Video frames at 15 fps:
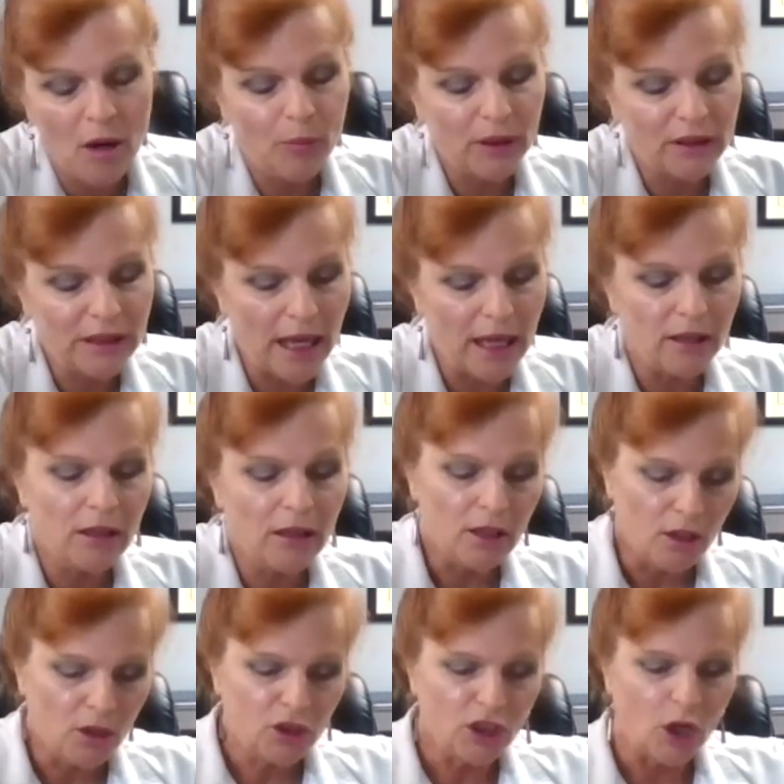But then,
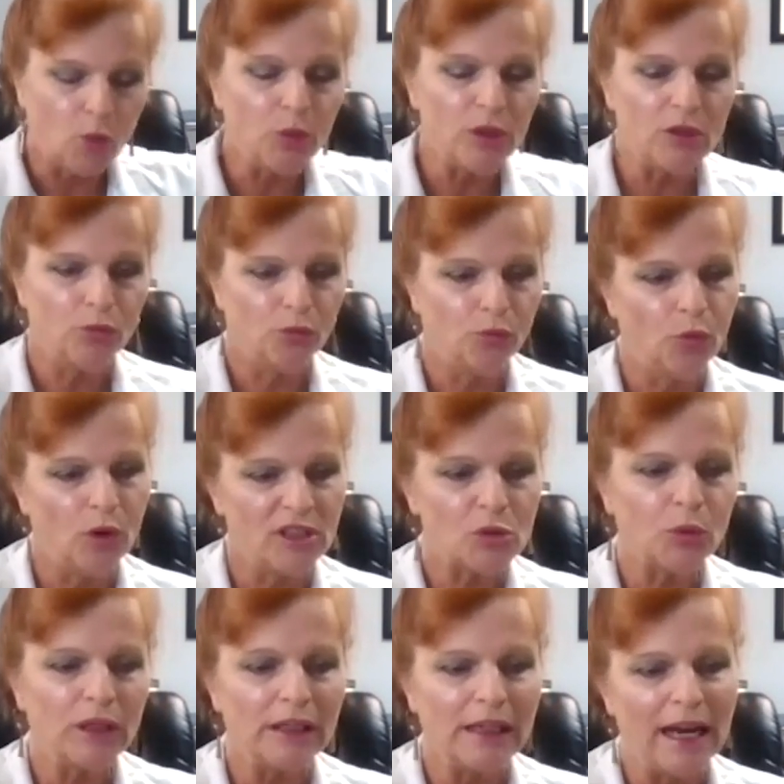you know, we once
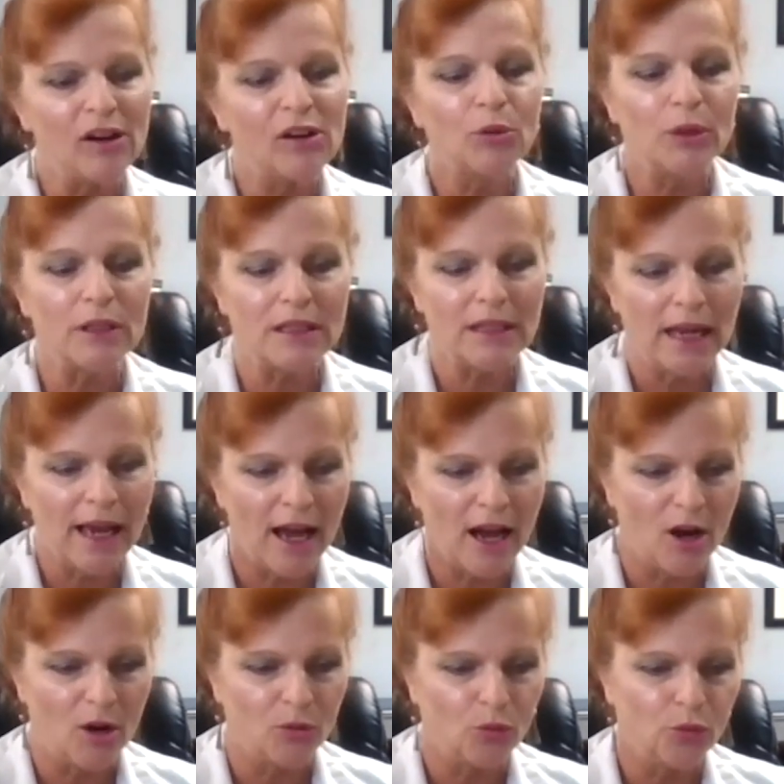we narrow it
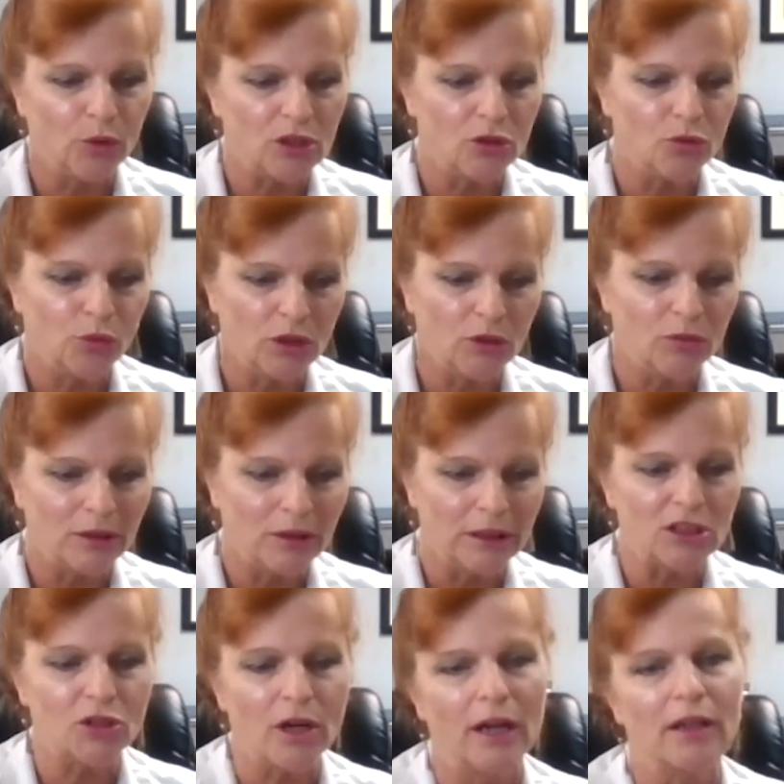down, we, we really
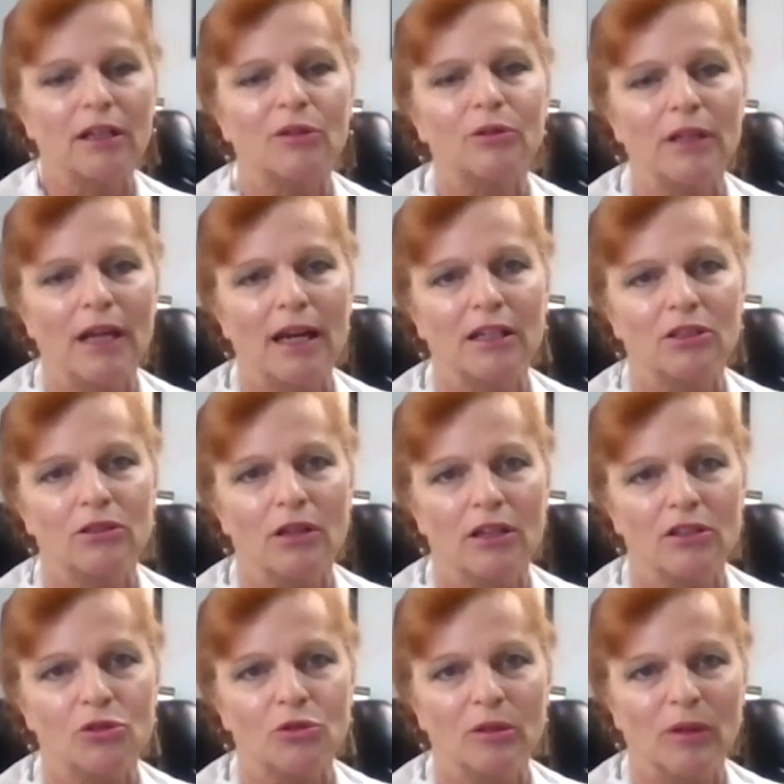try to create a, a
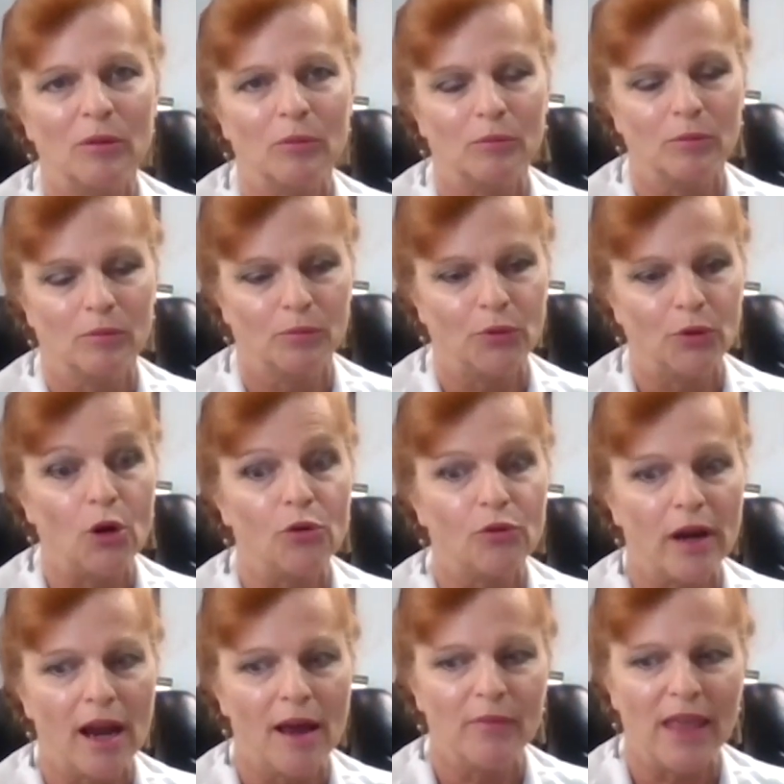treatment
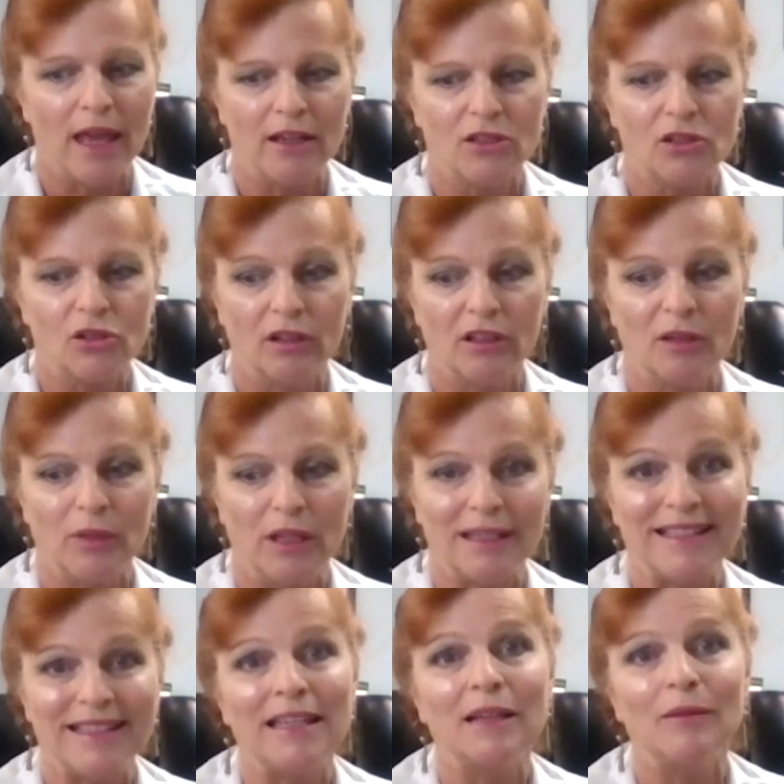program that is going to be a
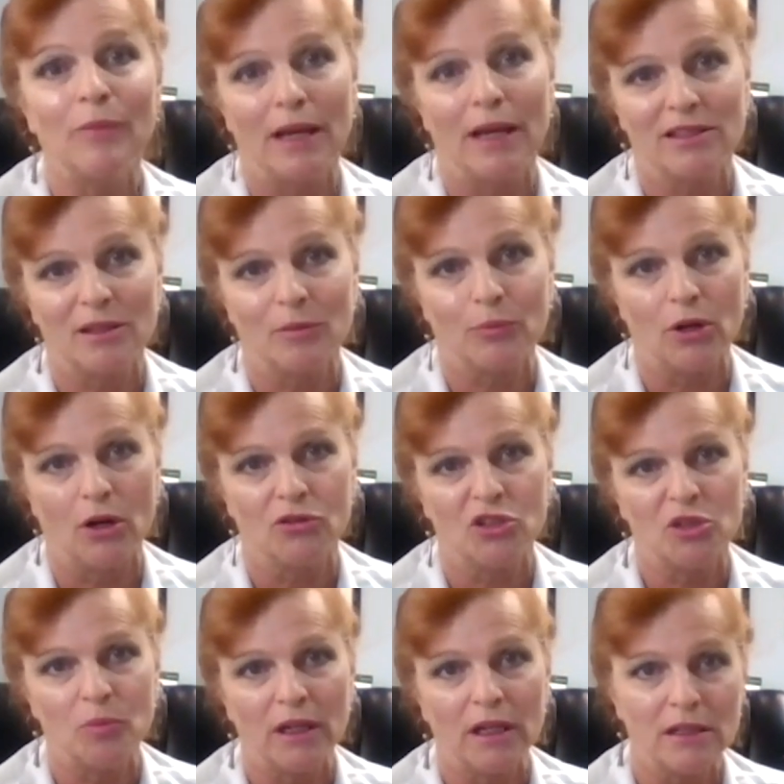team-based
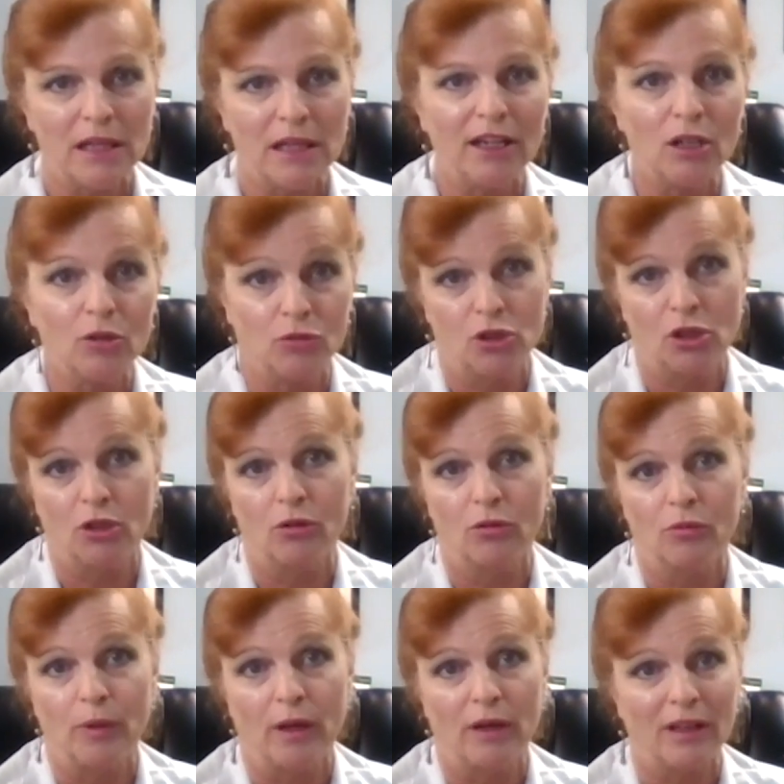approach because I don't
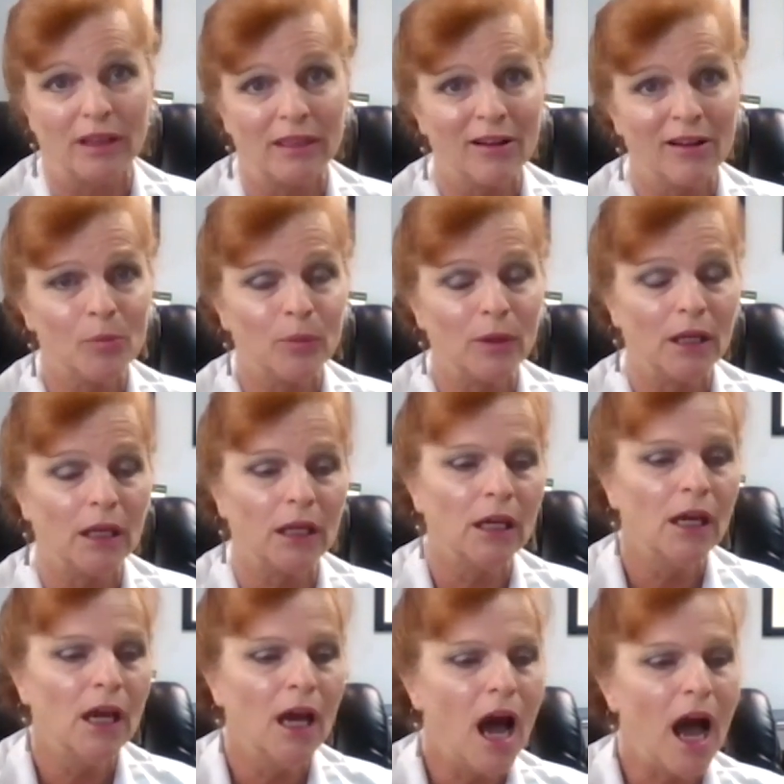do pelvic therapy,
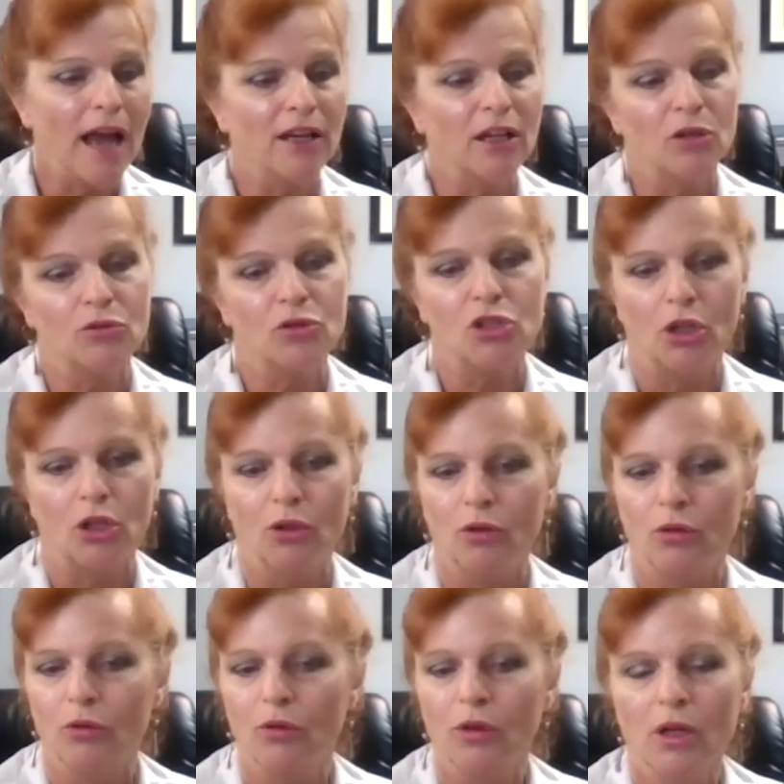I don't
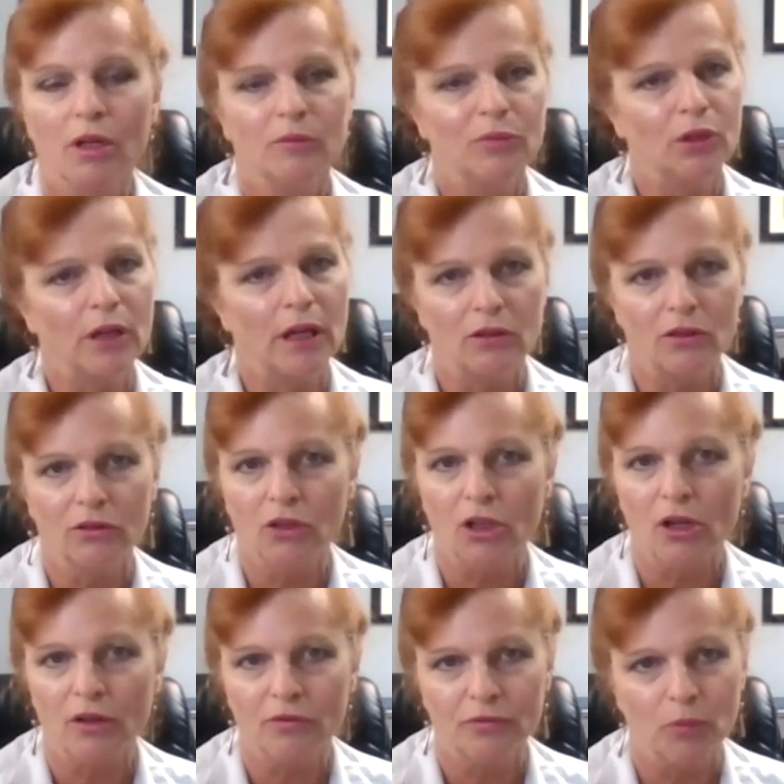do pudendal
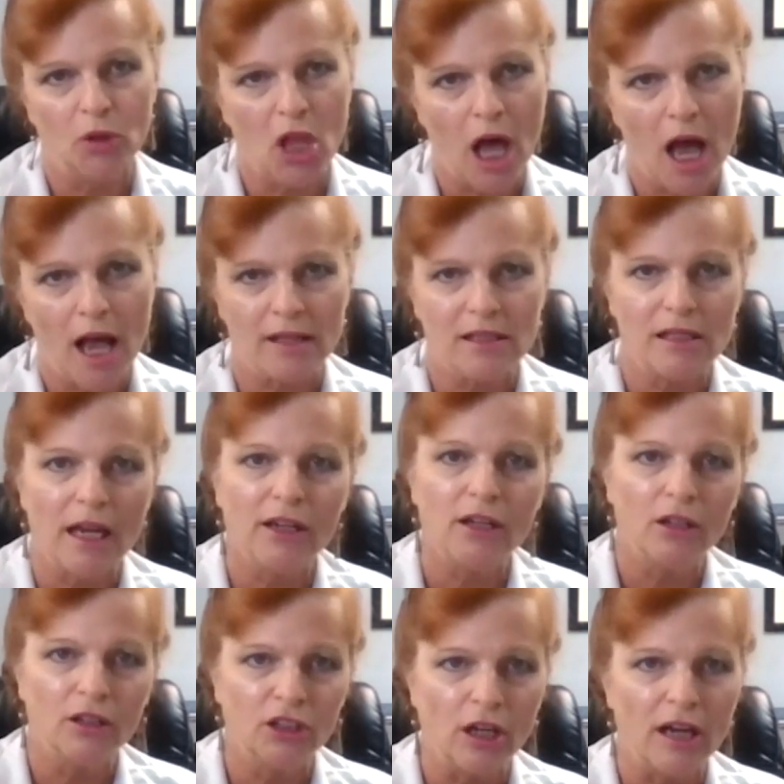nerve blocks. I
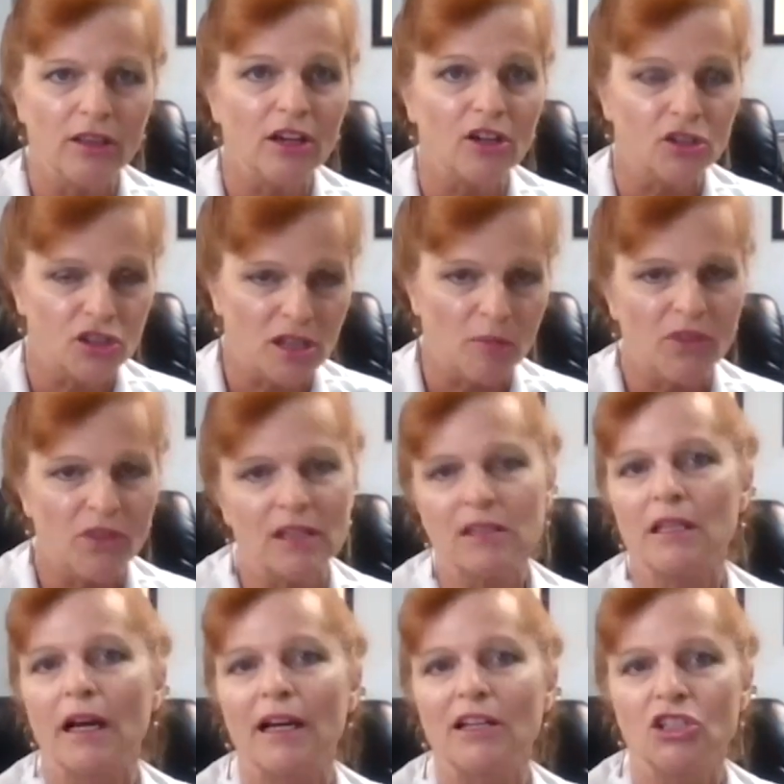don't, you know, there are some things
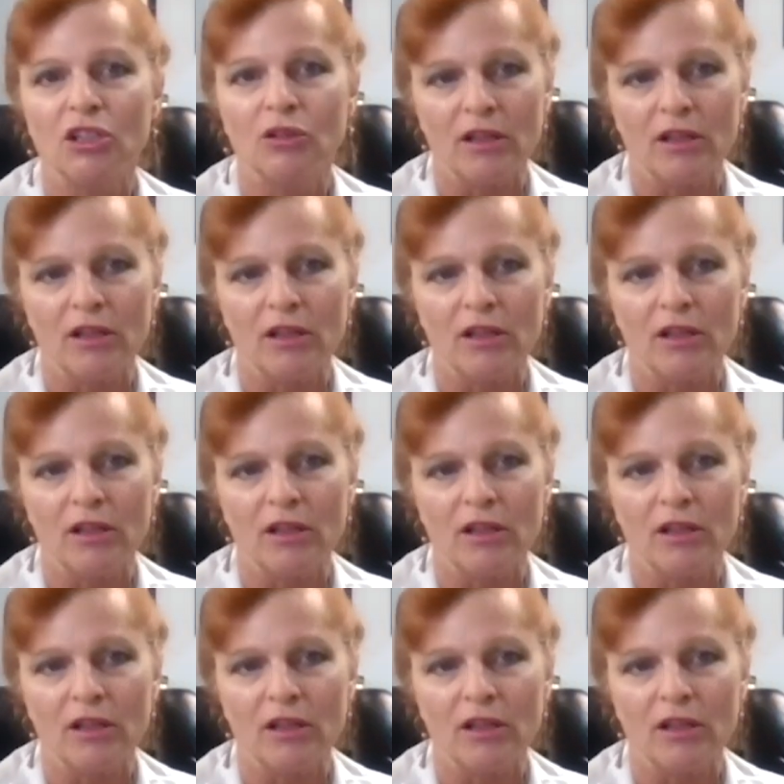that I do.